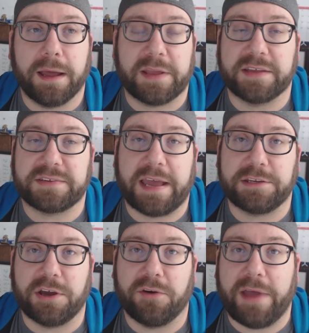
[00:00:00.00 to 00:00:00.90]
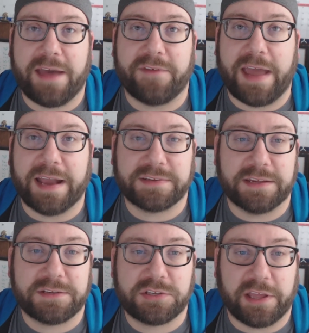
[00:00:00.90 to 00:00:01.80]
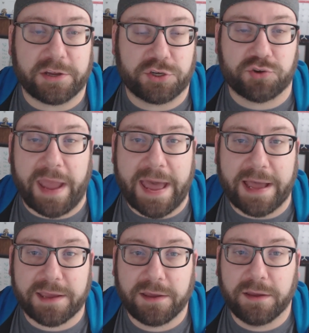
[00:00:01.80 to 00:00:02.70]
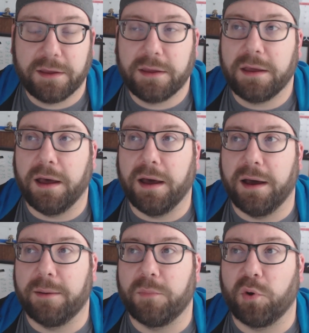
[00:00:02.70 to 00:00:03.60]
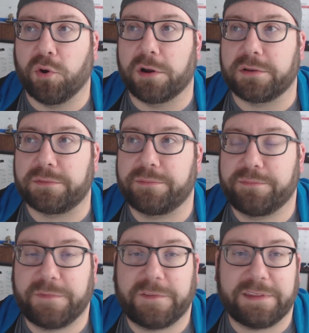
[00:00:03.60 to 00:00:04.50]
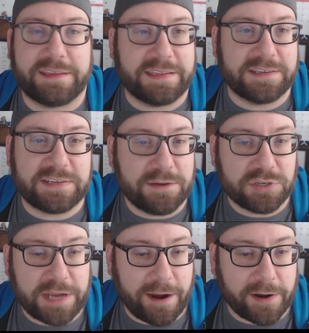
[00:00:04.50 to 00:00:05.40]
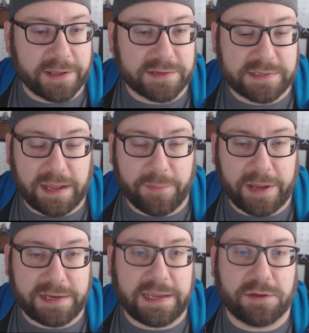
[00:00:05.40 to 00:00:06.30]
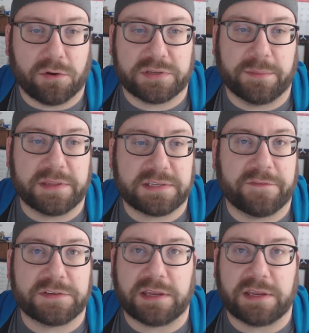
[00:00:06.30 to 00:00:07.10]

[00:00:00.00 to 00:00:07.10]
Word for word: because I don't have access to like a track or these huge areas that I might need, or some of the stuff